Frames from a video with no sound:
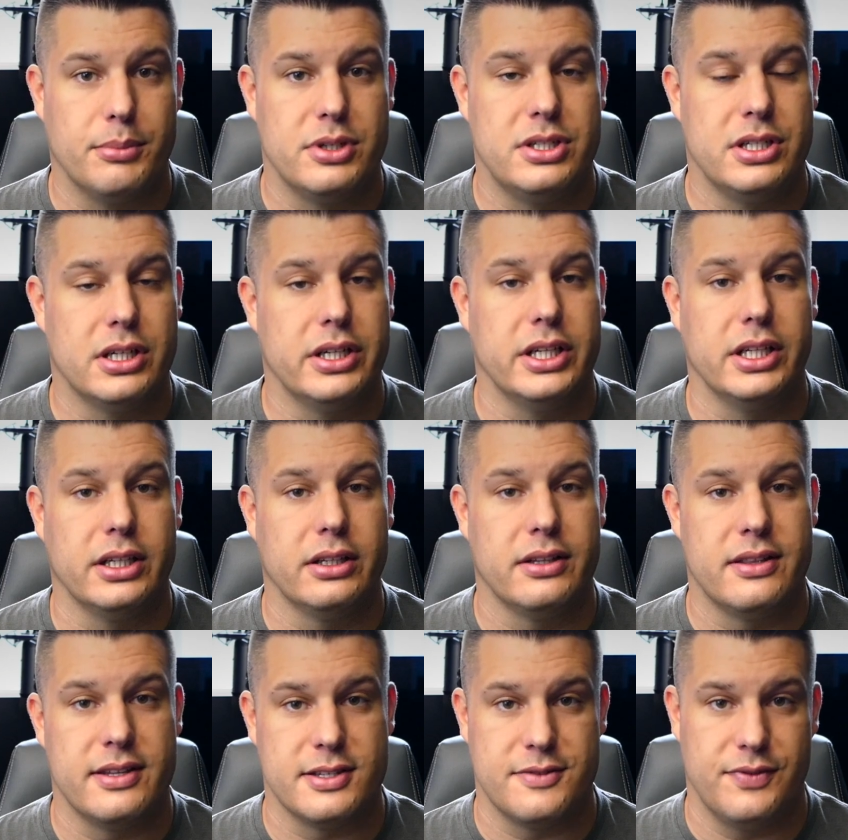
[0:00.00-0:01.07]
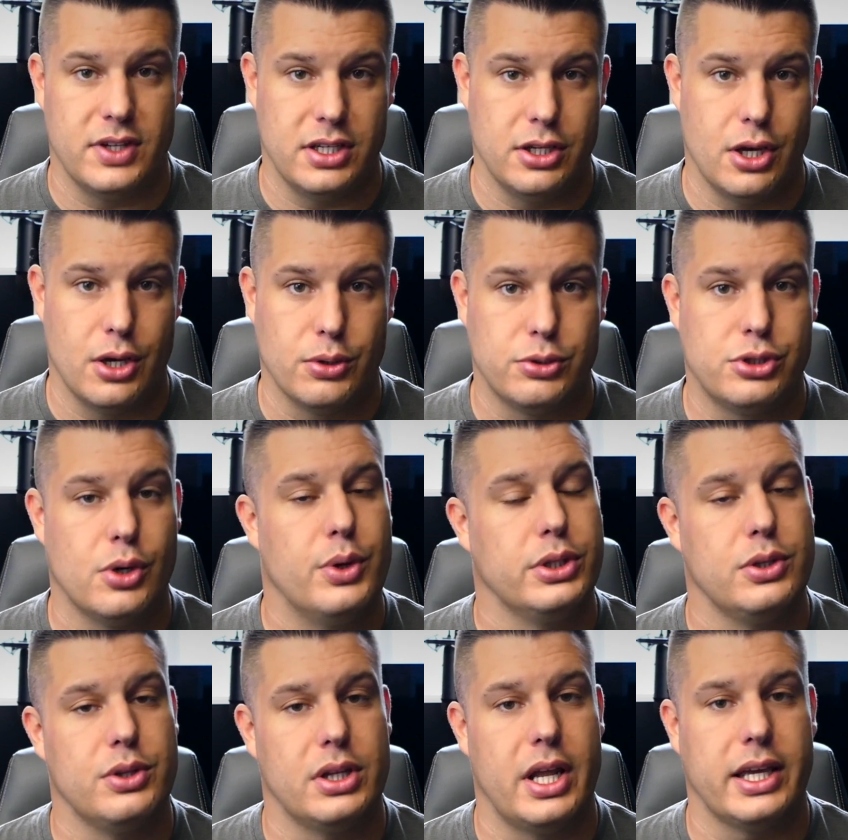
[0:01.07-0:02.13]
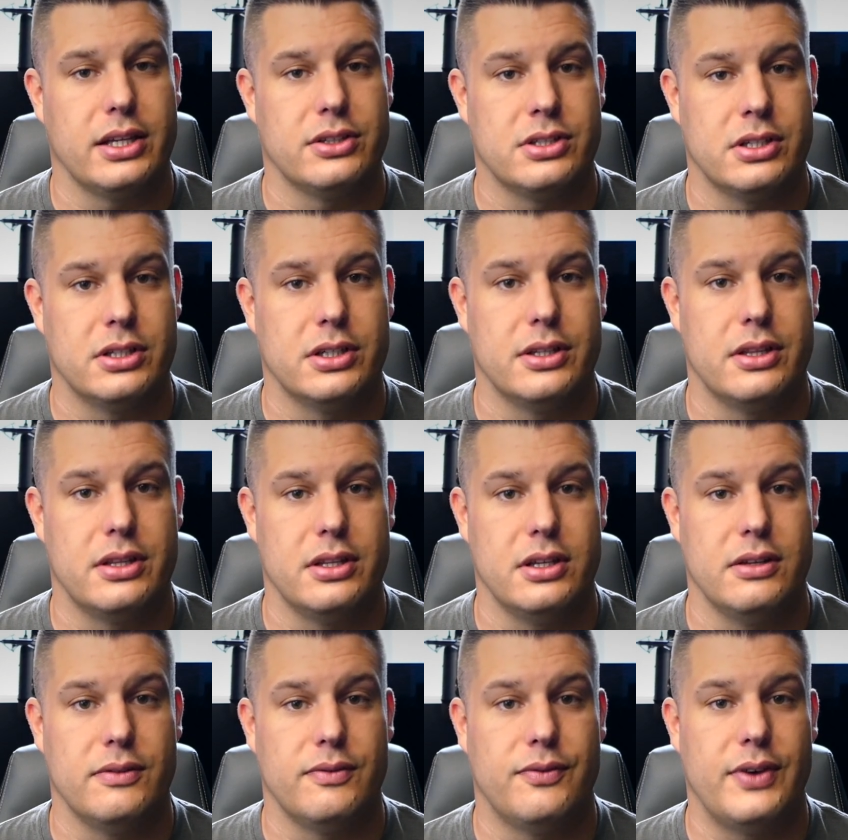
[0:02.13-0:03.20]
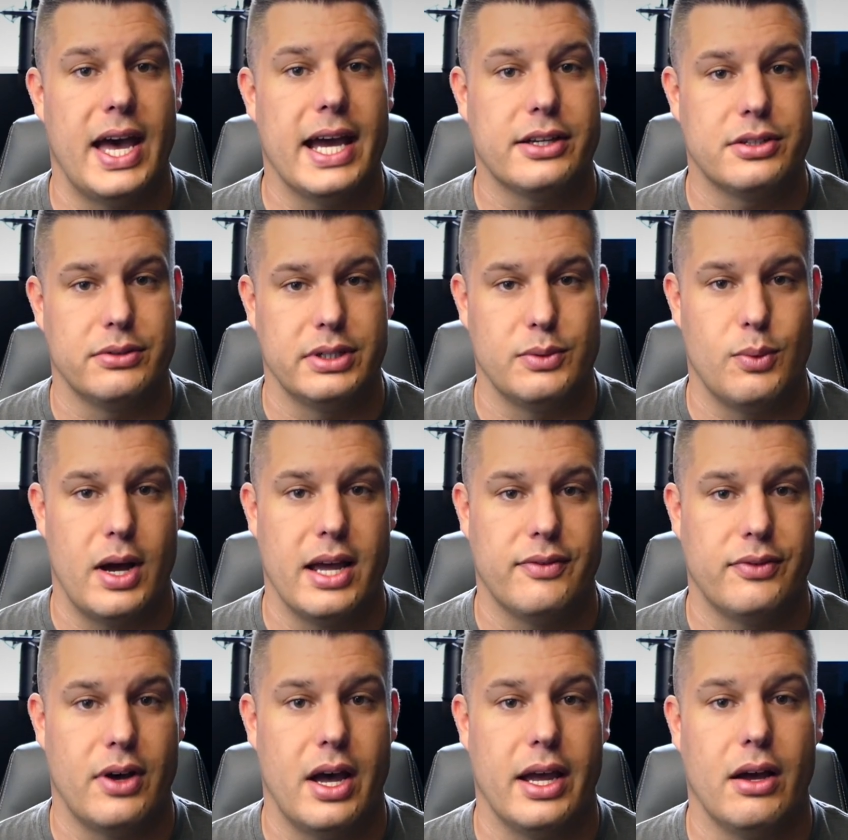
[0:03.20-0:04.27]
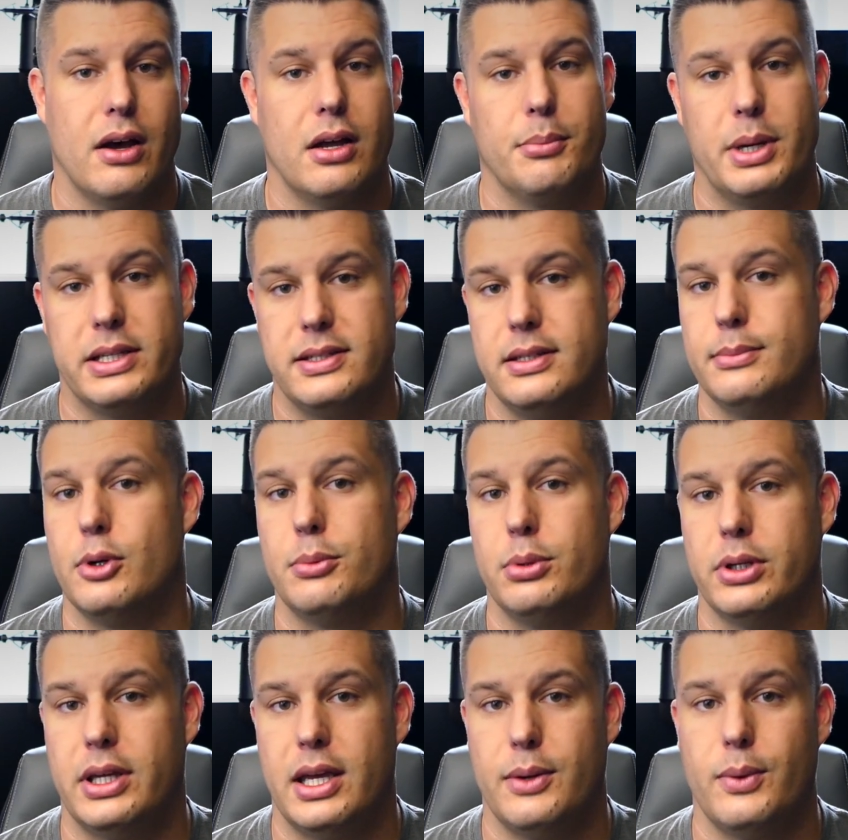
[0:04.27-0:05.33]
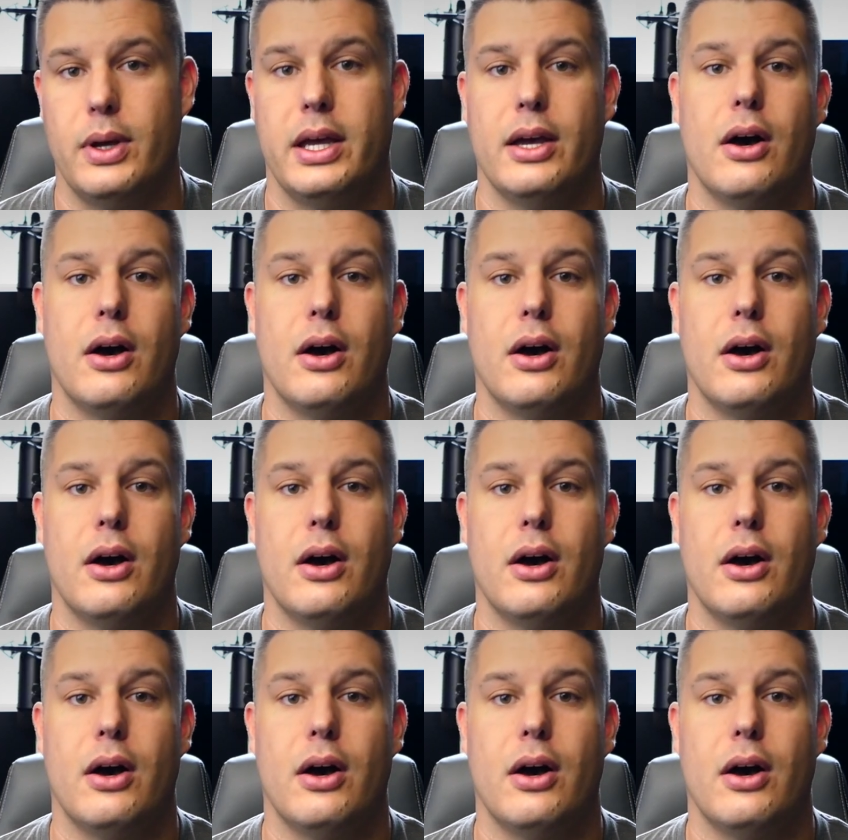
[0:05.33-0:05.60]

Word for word: during this video, showing you that I can turn the factory Wi-Fi on my T-Mobile gateway